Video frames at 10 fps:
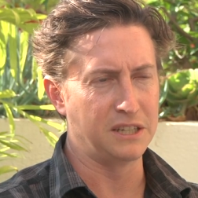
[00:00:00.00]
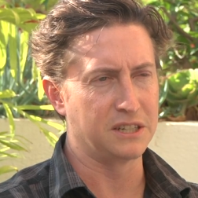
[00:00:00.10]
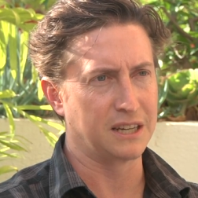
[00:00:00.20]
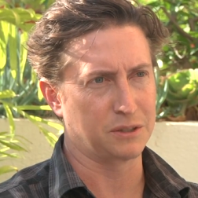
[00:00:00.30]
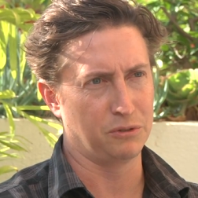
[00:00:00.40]

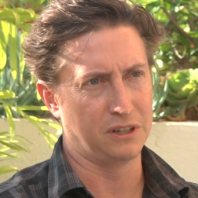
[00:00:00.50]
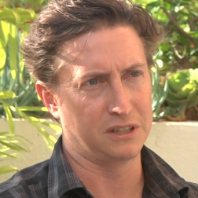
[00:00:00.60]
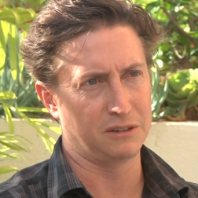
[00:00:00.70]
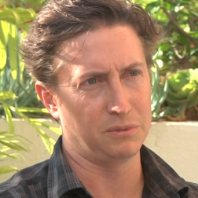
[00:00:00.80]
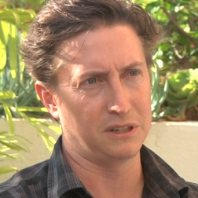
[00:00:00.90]
Asian
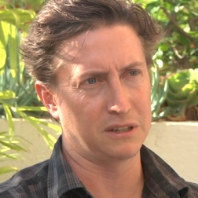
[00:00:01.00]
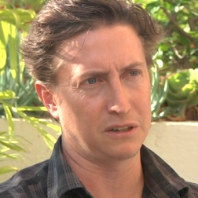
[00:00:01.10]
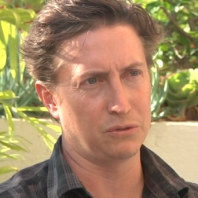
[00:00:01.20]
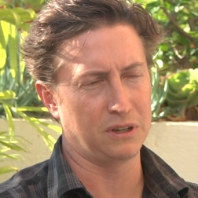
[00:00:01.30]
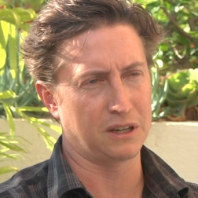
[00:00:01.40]
exploration. I've been to
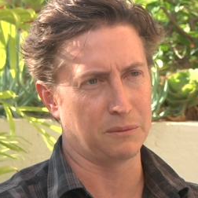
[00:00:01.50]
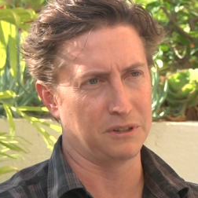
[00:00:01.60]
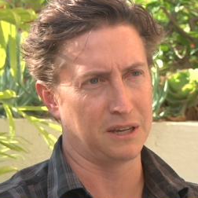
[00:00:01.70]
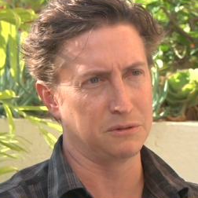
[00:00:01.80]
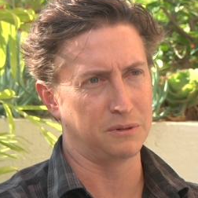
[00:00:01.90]
Korea a
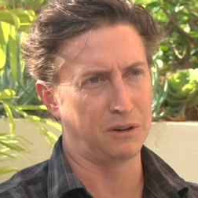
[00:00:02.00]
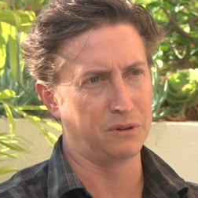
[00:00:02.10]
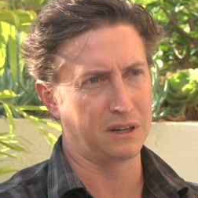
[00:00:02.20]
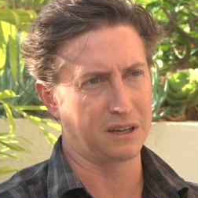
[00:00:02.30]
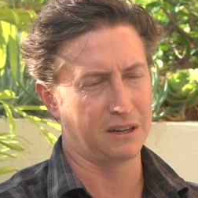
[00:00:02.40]
couple times, but I want to